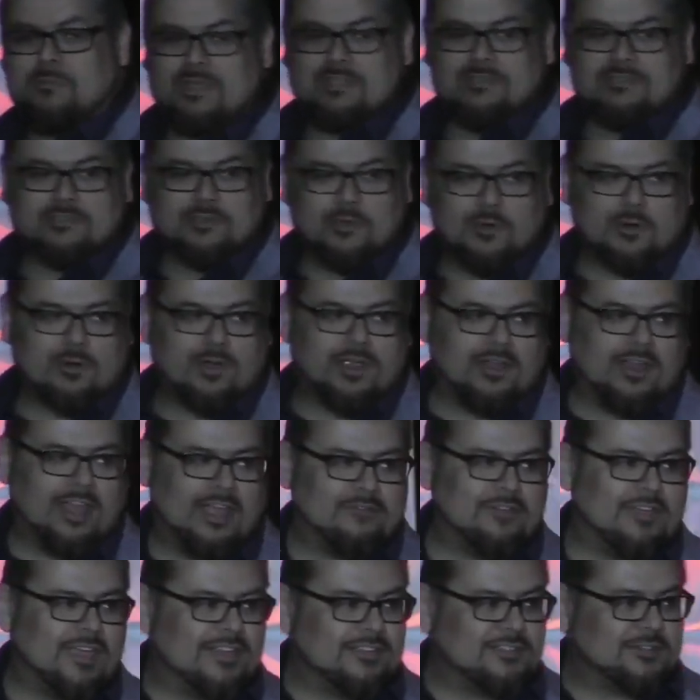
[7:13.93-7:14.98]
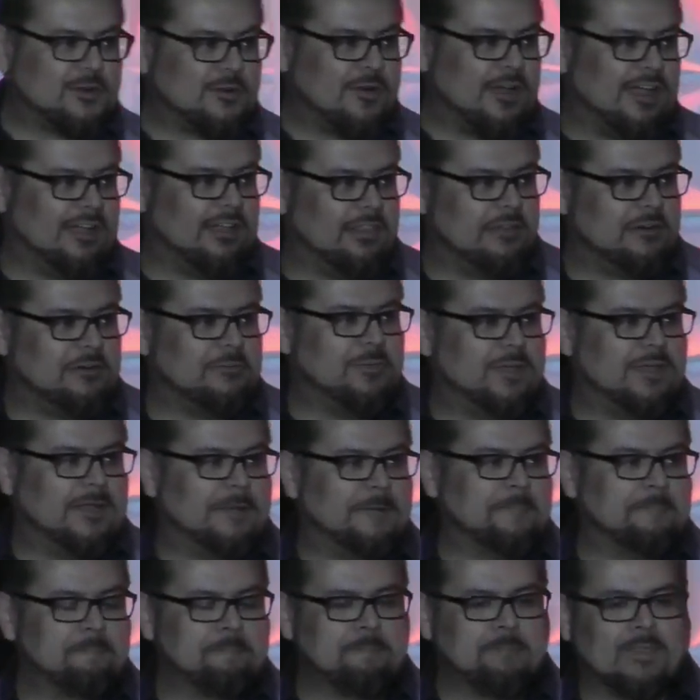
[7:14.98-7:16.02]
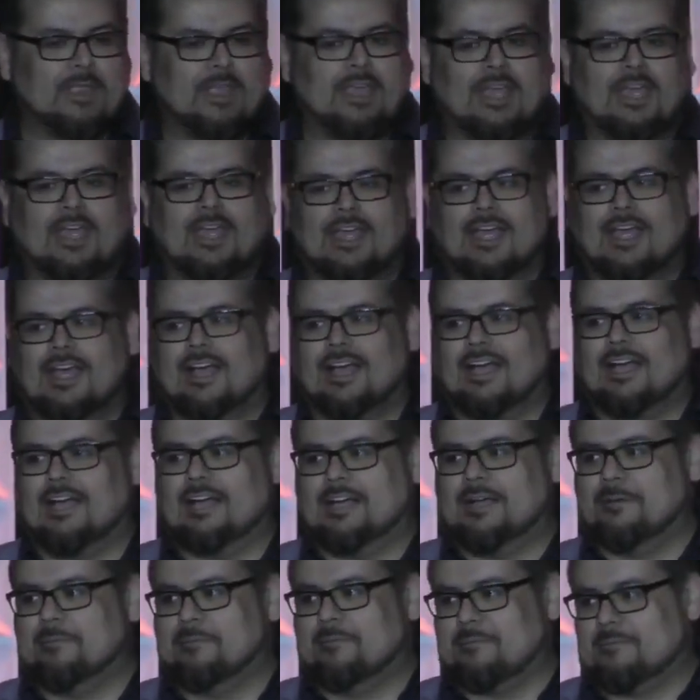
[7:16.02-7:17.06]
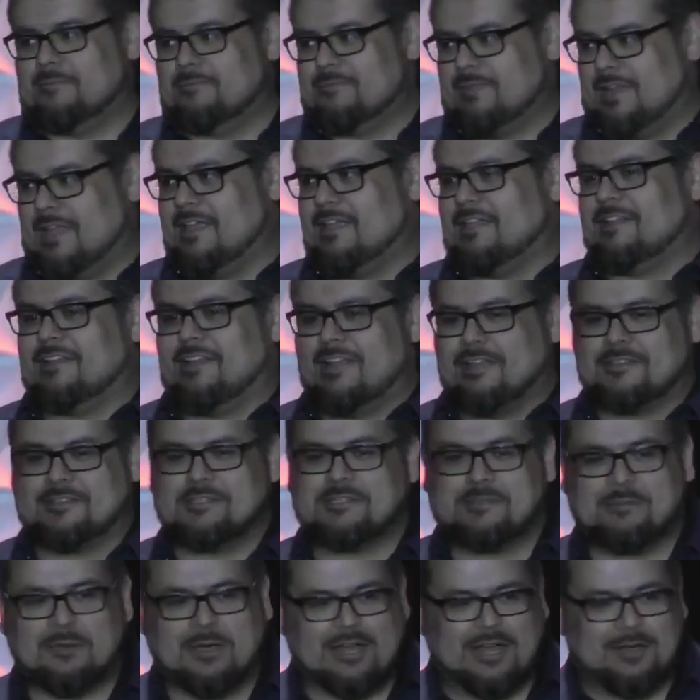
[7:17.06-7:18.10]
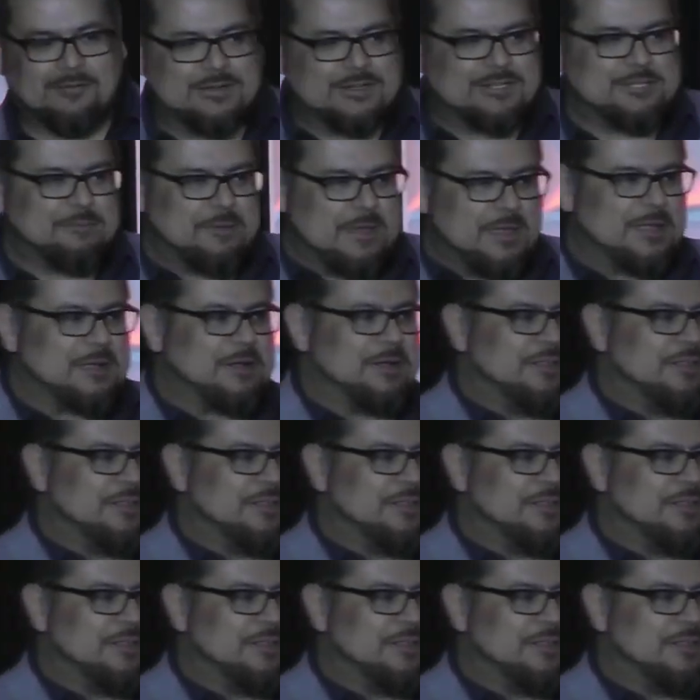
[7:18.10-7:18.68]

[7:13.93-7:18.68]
story and have you guys cry a little bit, like just about every speaker in